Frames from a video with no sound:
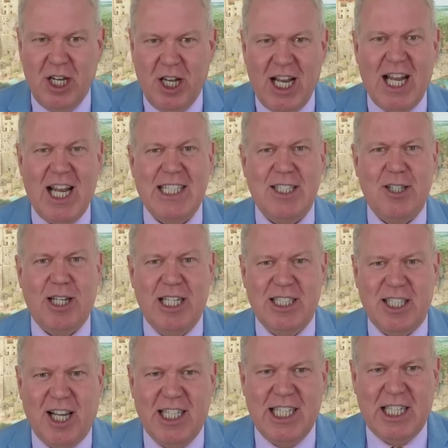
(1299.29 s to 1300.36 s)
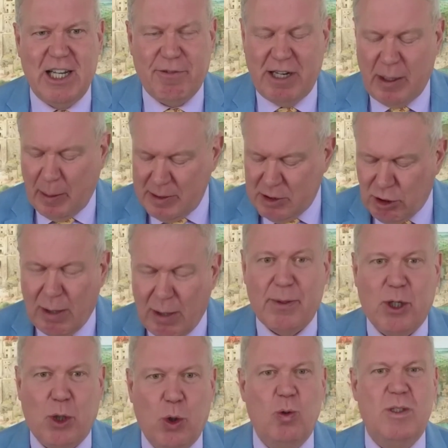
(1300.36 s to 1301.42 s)
Let's look at it slightly differently. I mean,
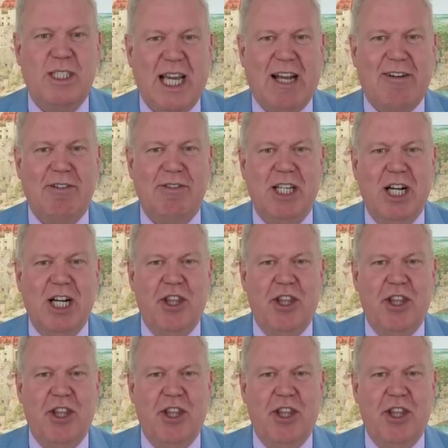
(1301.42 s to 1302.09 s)
Trump called tariffs